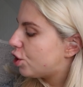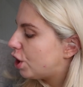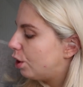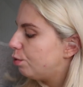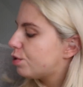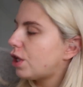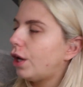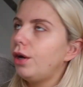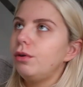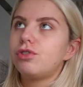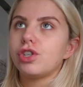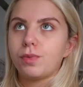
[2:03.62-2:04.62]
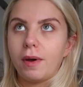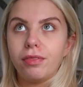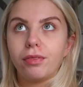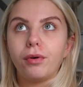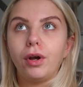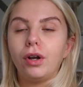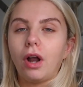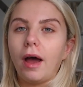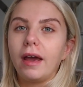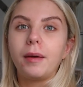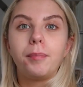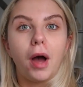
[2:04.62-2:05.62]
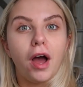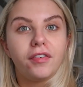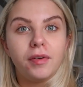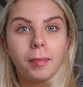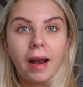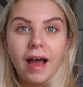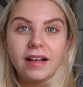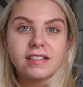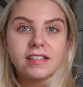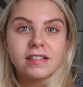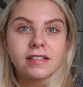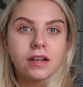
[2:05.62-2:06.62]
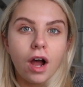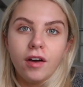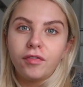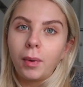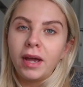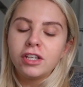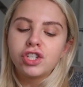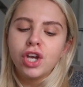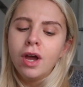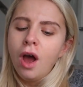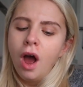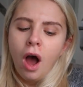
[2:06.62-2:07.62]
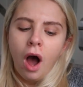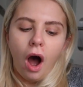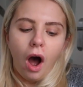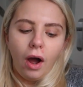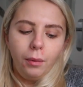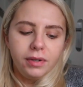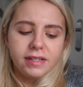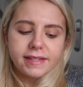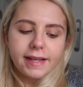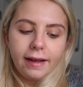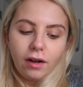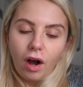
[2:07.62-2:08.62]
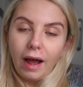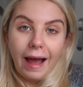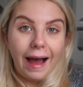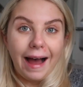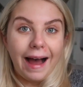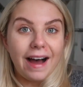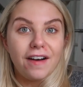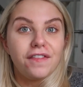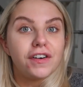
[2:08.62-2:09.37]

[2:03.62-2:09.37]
she also just went through like birthing plans and stuff, which I wouldn't say I have.